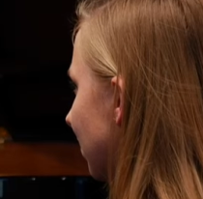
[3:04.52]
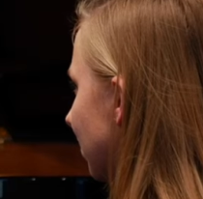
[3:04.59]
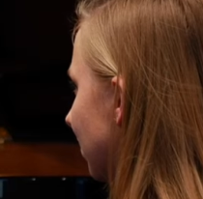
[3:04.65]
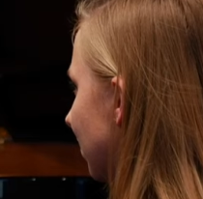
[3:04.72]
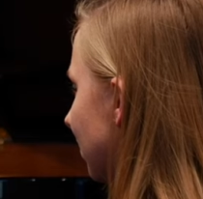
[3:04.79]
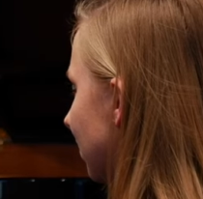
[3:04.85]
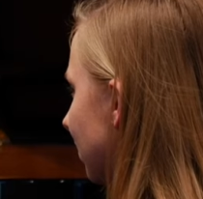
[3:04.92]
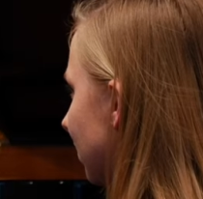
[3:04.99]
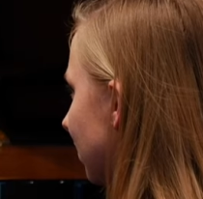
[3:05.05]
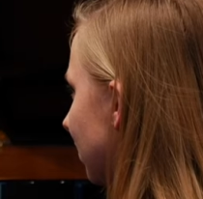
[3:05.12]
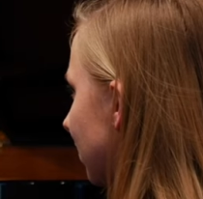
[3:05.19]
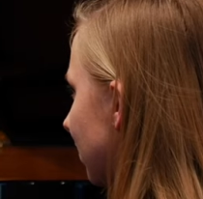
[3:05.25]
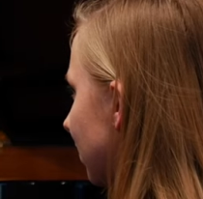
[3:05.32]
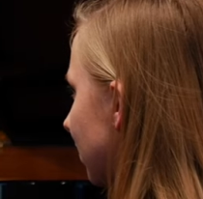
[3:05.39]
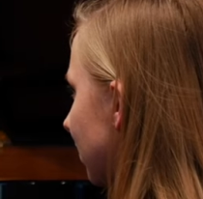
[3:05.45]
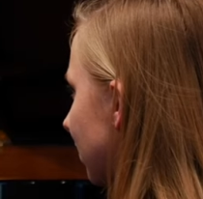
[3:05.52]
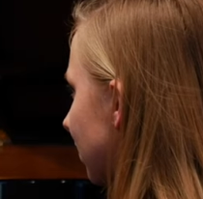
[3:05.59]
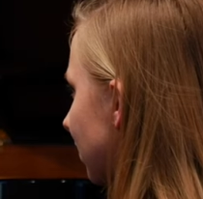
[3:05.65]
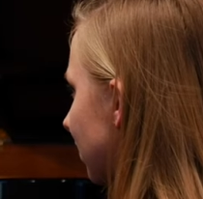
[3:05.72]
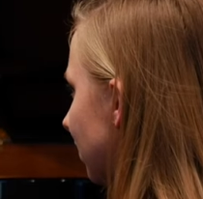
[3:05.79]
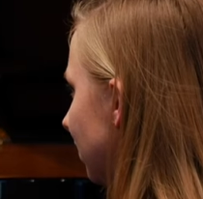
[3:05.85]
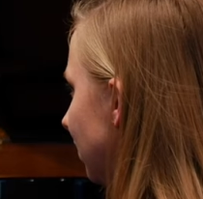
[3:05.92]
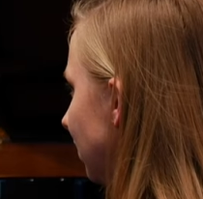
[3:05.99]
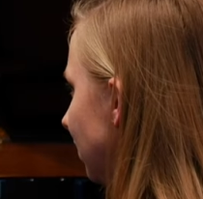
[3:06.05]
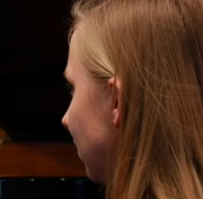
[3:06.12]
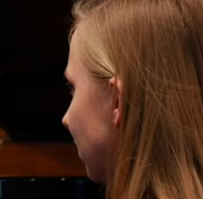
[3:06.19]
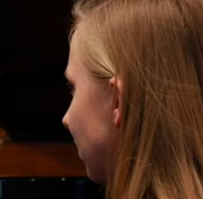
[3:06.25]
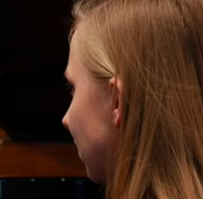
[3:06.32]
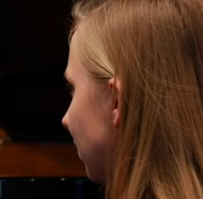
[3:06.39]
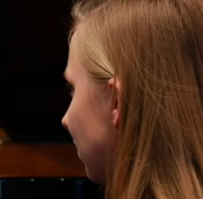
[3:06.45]

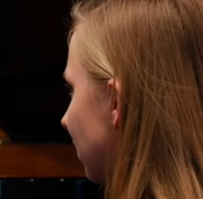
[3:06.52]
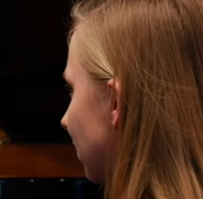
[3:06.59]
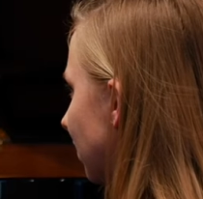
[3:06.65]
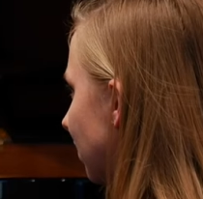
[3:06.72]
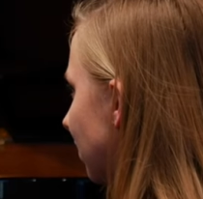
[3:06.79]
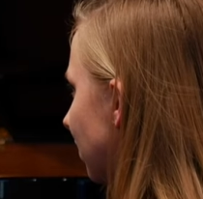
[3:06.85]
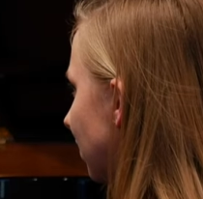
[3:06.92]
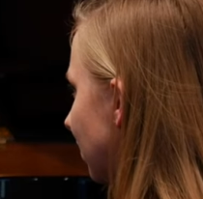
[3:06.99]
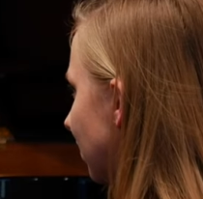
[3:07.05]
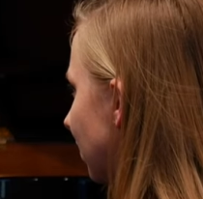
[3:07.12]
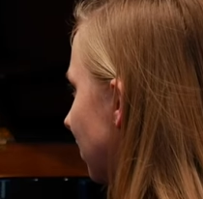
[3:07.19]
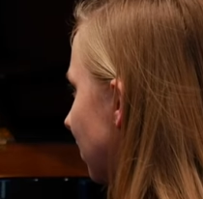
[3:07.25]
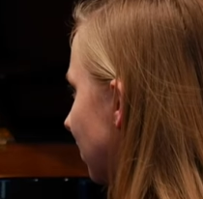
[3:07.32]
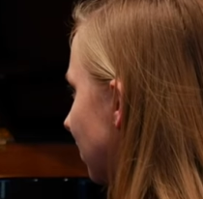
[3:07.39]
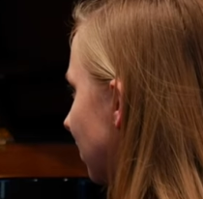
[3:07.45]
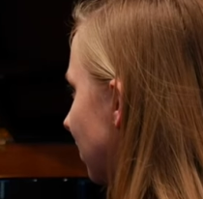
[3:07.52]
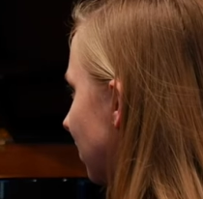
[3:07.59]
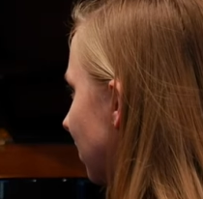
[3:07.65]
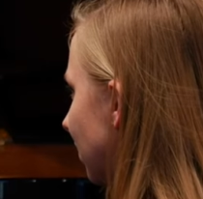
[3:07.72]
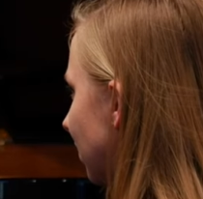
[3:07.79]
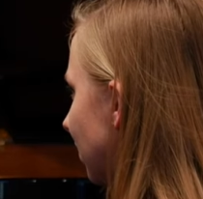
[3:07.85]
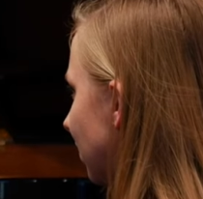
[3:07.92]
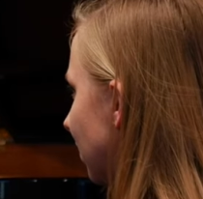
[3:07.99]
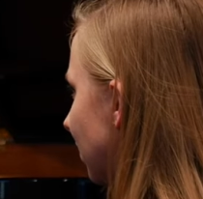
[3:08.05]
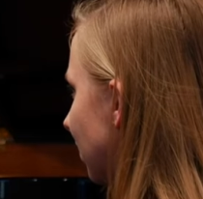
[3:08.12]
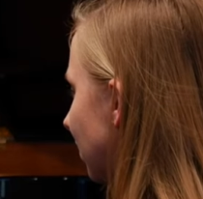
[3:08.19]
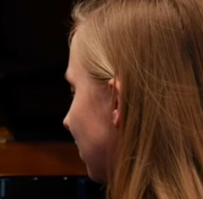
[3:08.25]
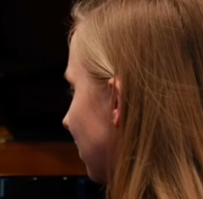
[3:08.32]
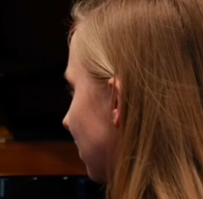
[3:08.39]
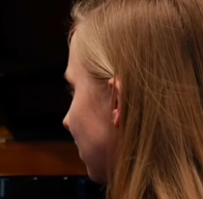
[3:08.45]

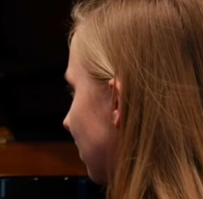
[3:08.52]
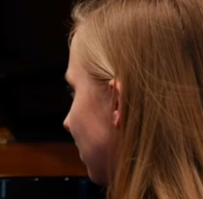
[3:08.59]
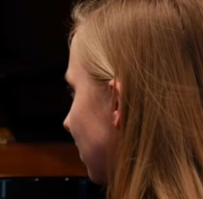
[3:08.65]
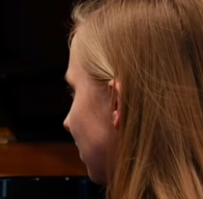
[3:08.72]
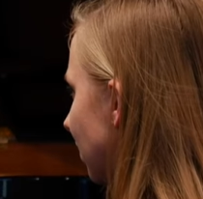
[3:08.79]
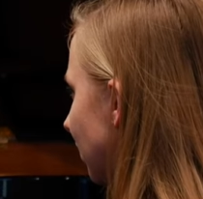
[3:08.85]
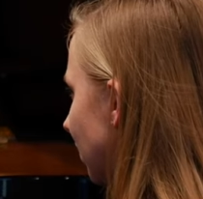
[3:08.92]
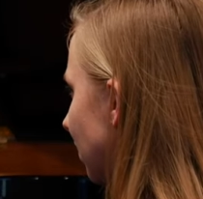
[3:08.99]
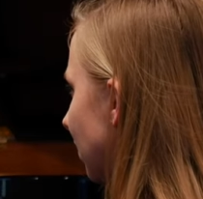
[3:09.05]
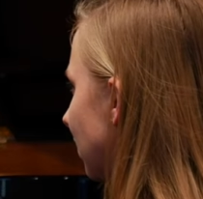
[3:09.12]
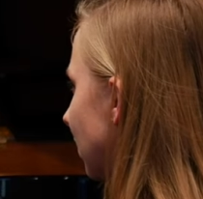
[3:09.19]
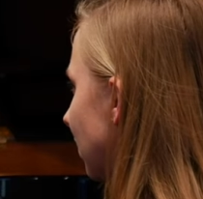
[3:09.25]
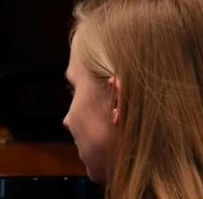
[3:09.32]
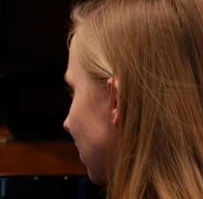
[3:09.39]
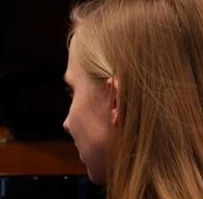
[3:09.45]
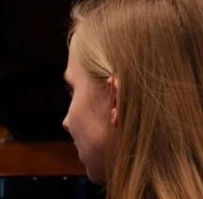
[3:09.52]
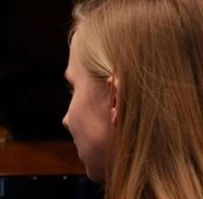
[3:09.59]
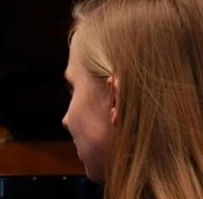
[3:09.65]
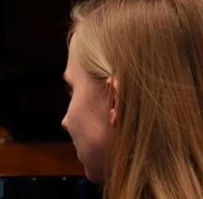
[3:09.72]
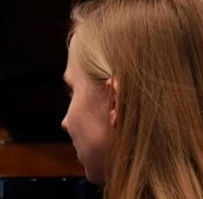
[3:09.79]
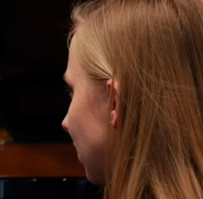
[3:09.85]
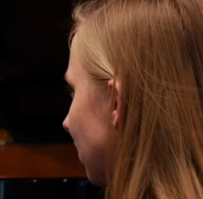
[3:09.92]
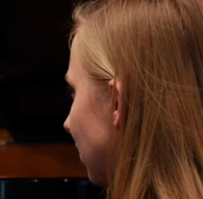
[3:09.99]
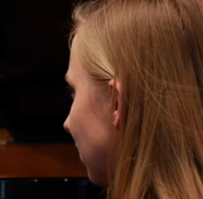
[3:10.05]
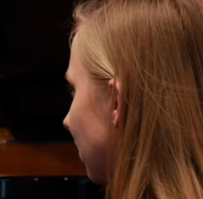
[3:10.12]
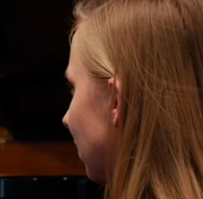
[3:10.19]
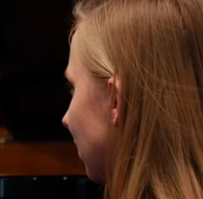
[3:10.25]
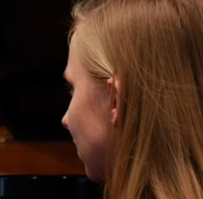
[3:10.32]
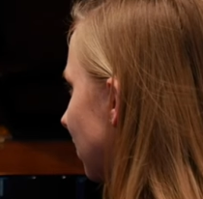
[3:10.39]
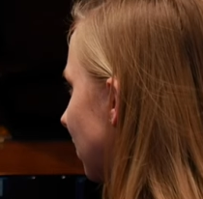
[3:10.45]

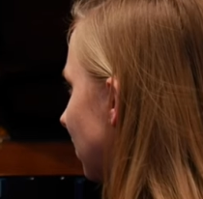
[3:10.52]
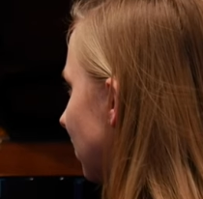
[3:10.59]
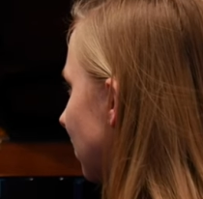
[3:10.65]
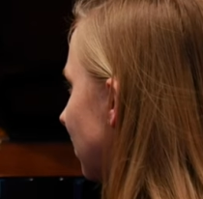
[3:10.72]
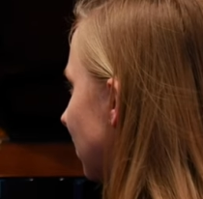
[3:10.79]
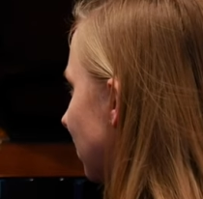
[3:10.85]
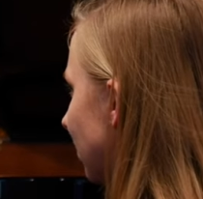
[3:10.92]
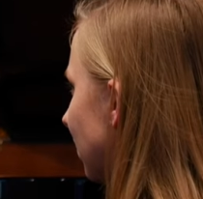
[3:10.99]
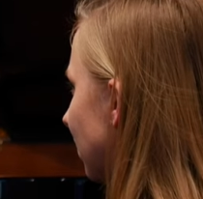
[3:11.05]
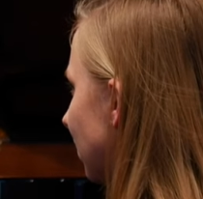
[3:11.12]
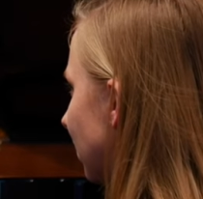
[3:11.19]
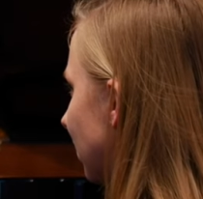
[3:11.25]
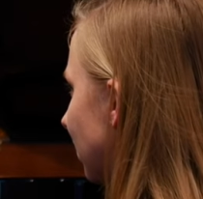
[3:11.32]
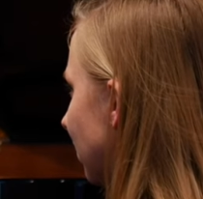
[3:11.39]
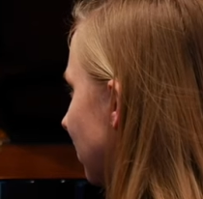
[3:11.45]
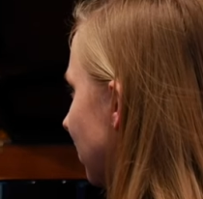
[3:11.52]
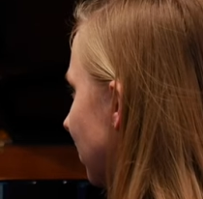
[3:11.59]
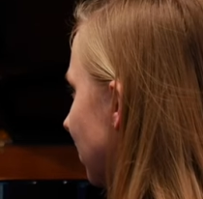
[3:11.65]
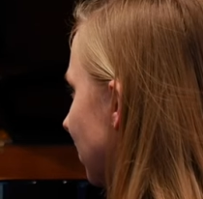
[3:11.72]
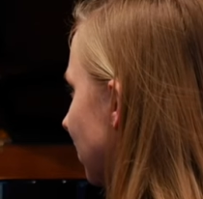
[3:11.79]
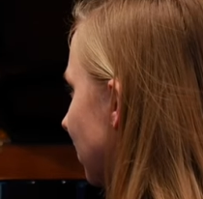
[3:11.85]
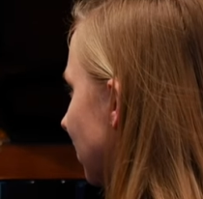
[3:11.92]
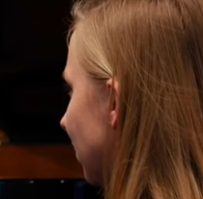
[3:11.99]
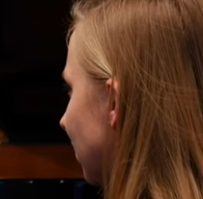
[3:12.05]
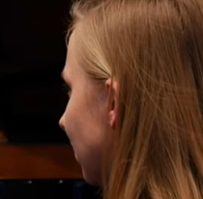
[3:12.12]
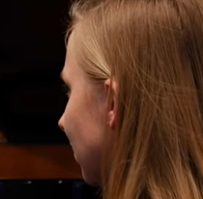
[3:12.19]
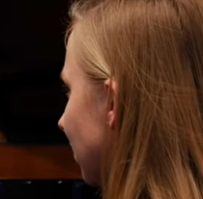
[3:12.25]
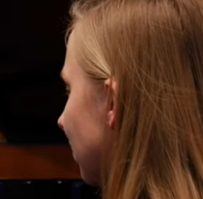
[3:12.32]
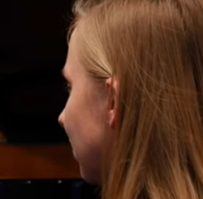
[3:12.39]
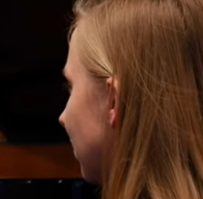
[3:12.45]
[no speech]